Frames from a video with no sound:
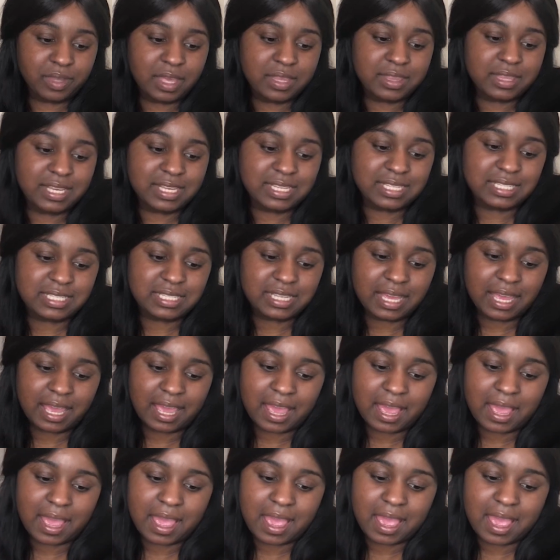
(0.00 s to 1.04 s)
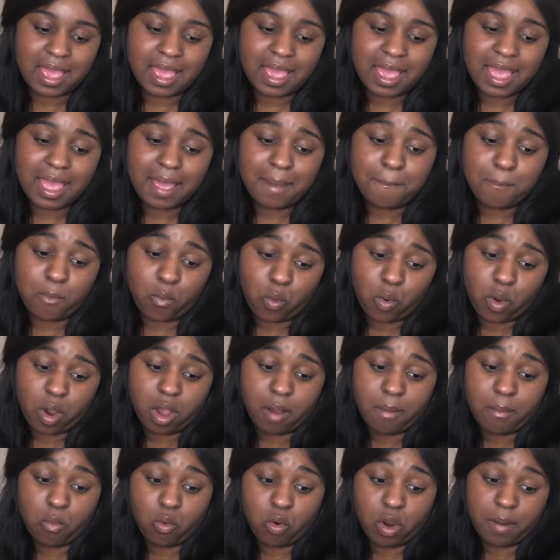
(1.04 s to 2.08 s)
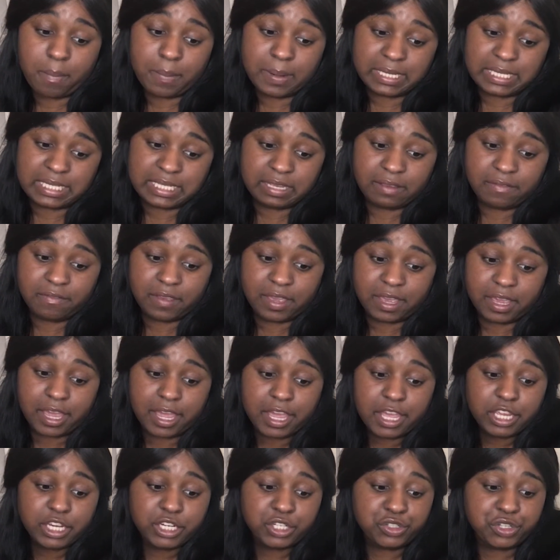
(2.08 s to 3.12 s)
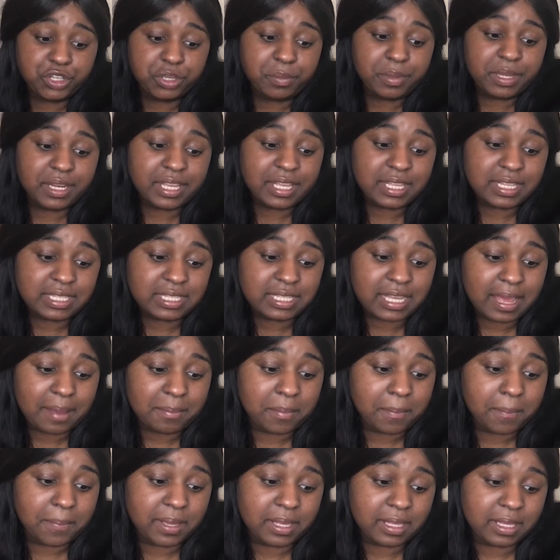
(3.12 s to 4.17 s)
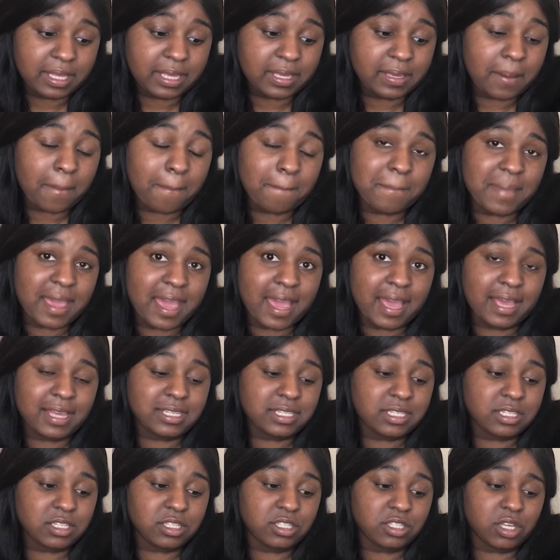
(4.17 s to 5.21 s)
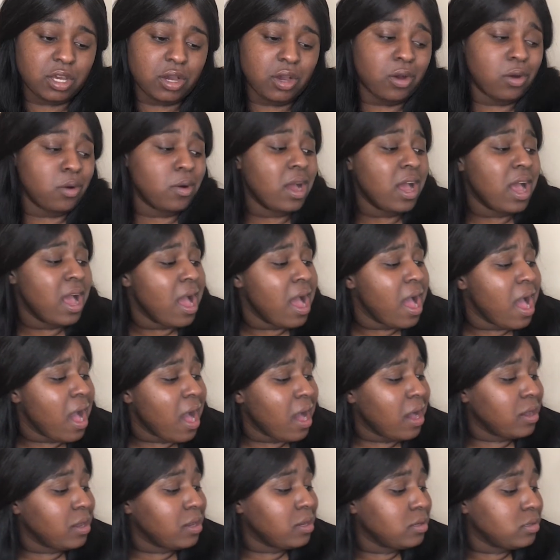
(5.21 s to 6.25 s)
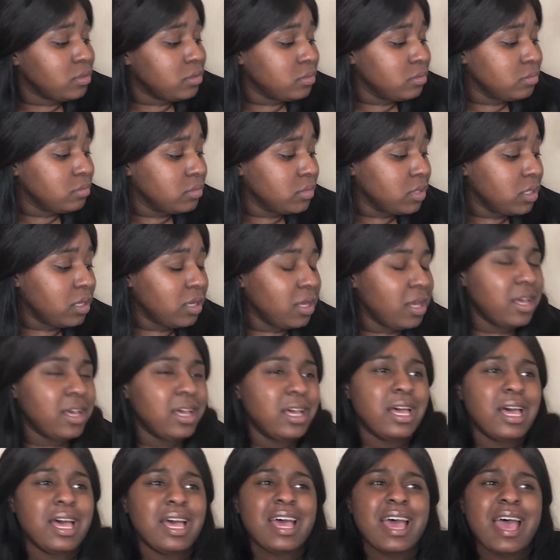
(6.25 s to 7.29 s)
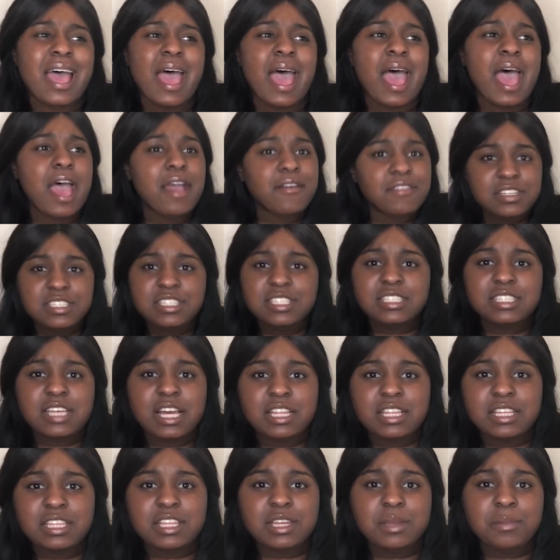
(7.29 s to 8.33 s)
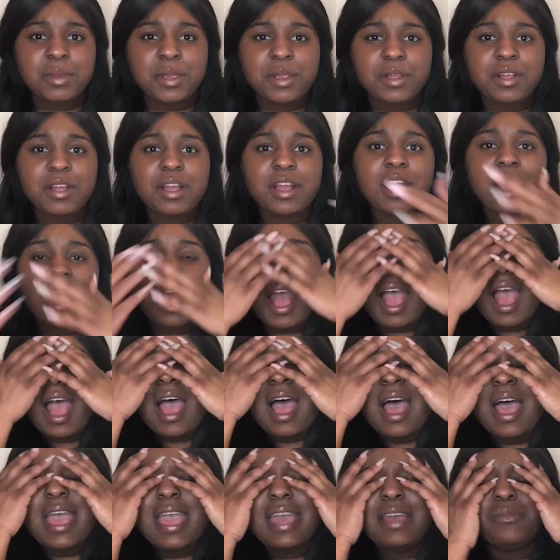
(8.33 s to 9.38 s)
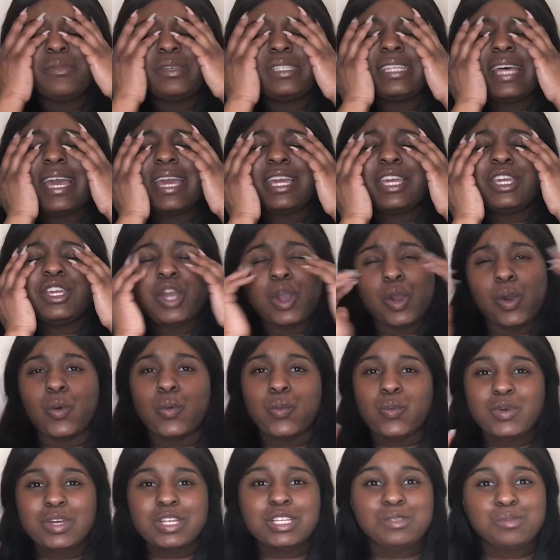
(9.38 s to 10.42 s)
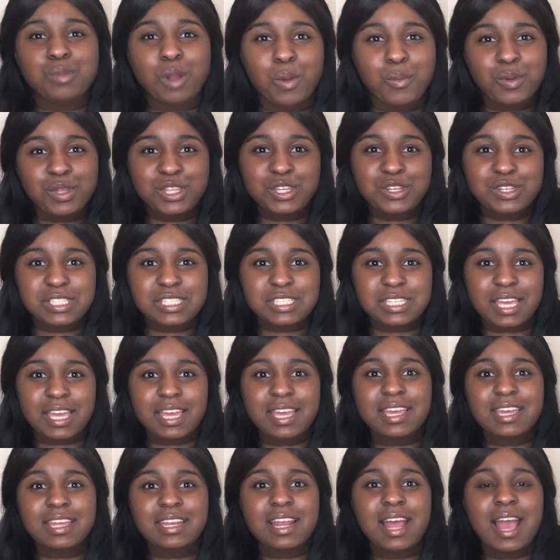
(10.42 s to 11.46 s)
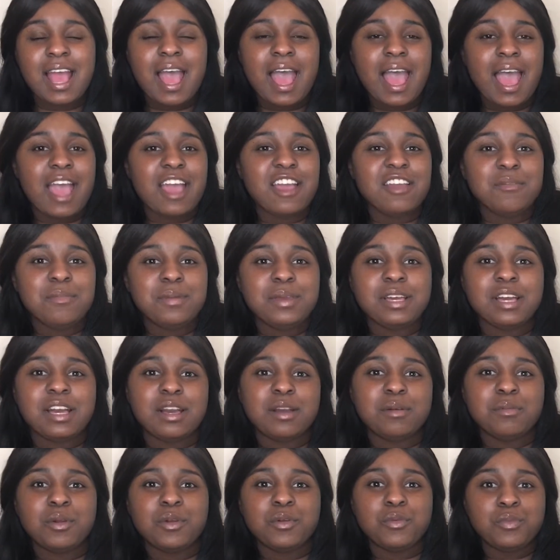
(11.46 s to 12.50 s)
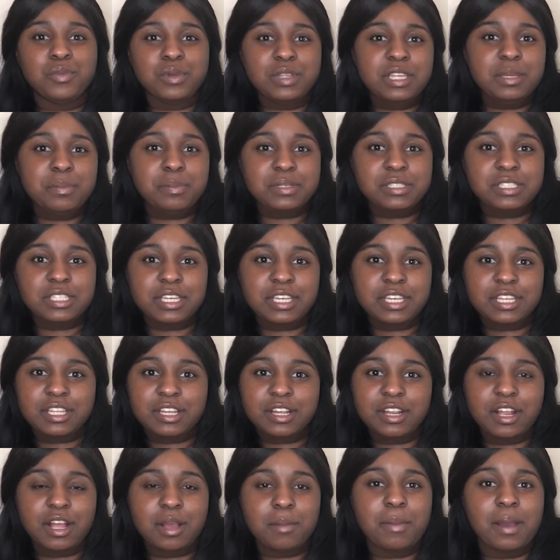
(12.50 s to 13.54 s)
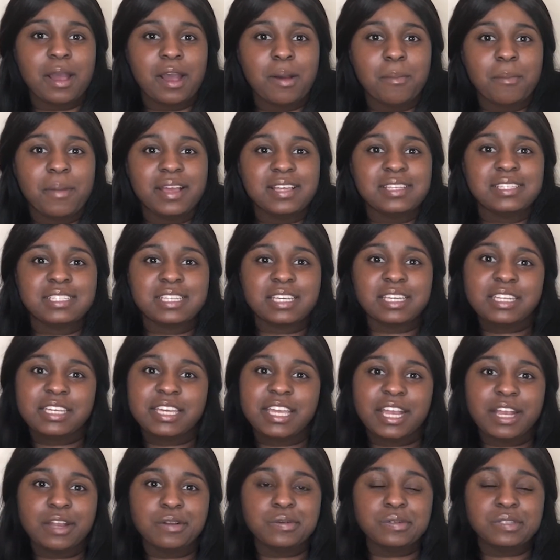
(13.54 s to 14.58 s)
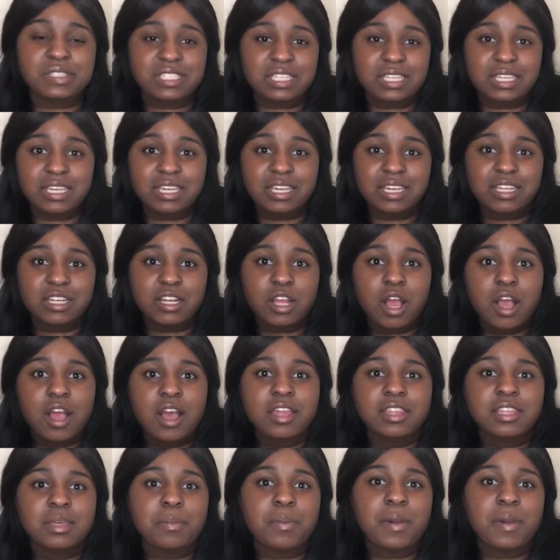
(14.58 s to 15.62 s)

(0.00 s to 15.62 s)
this Amore Pacific treatment enzyme peeling mask. So ever since I looked in the mirror and was like, yo, what is wrong with your skin? I have become really particular about my skincare routine, the